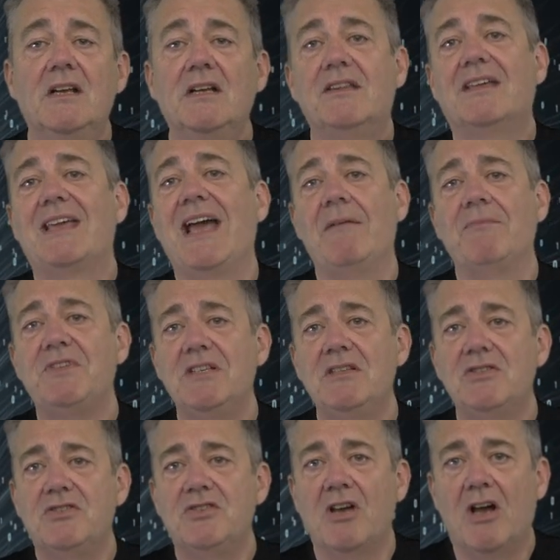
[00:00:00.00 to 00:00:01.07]
The
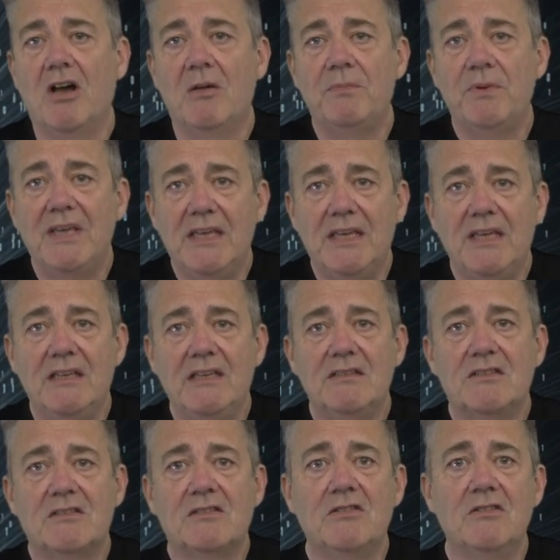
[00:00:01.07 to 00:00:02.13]
captain's job
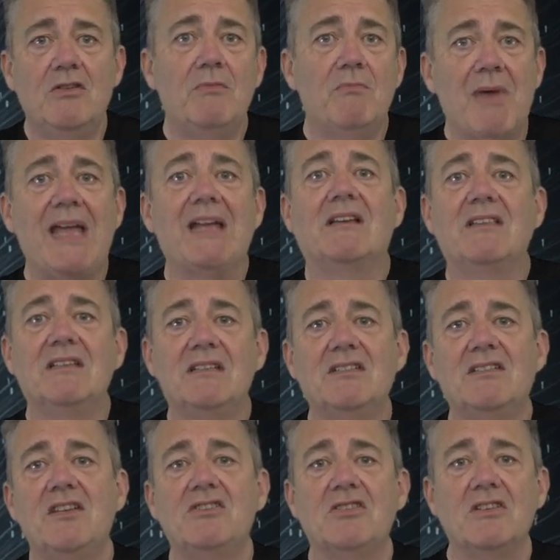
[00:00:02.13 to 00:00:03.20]
is to make the
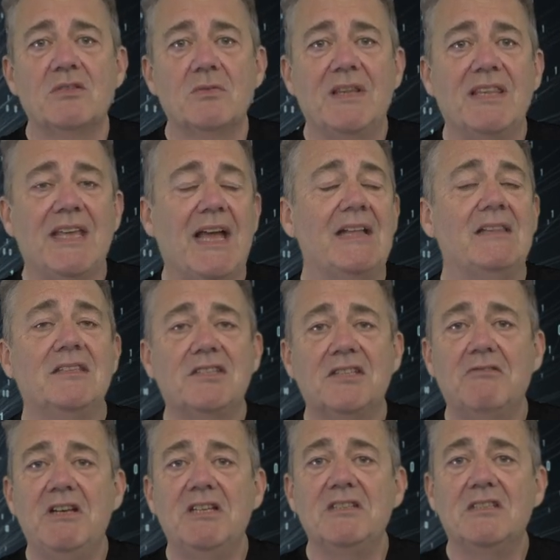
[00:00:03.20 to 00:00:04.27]
decisions when the
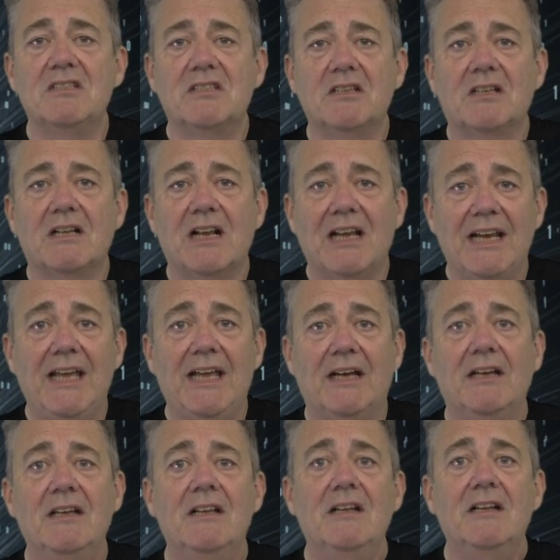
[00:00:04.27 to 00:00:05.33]
answer isn't too
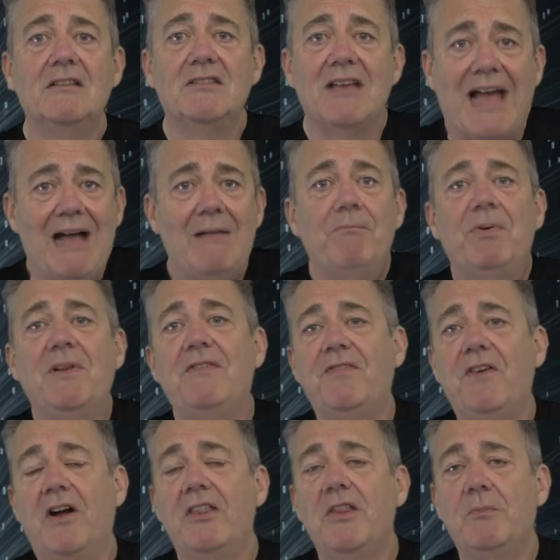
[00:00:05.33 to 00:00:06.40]
clear, to
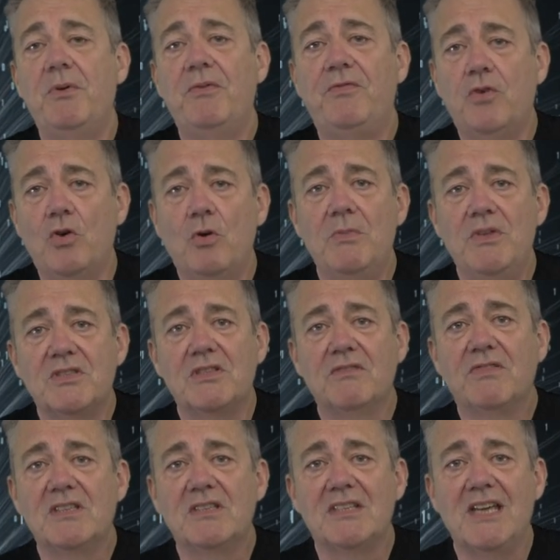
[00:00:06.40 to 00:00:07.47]
amplify the performance
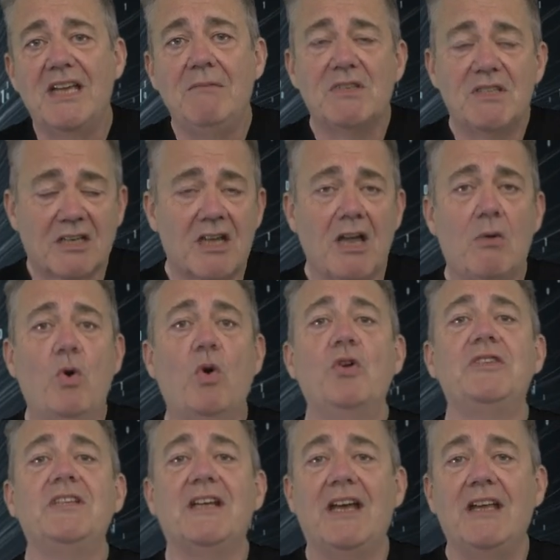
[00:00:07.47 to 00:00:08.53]
of the team, to
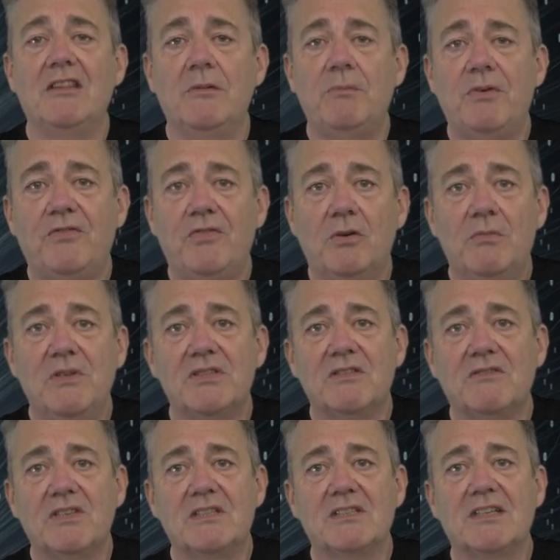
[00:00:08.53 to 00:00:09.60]
coordinate the performance
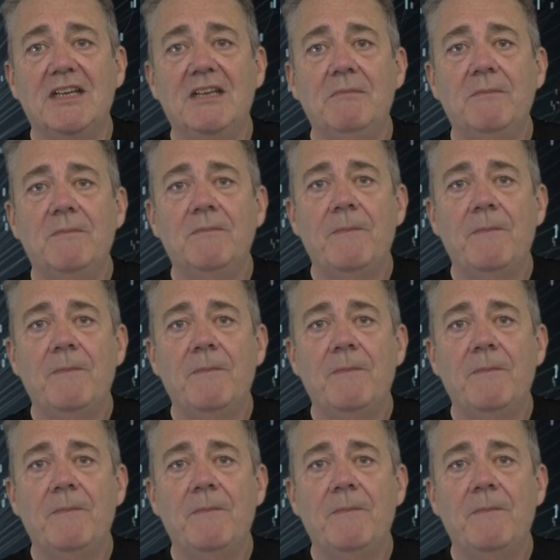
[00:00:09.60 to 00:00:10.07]
of the team.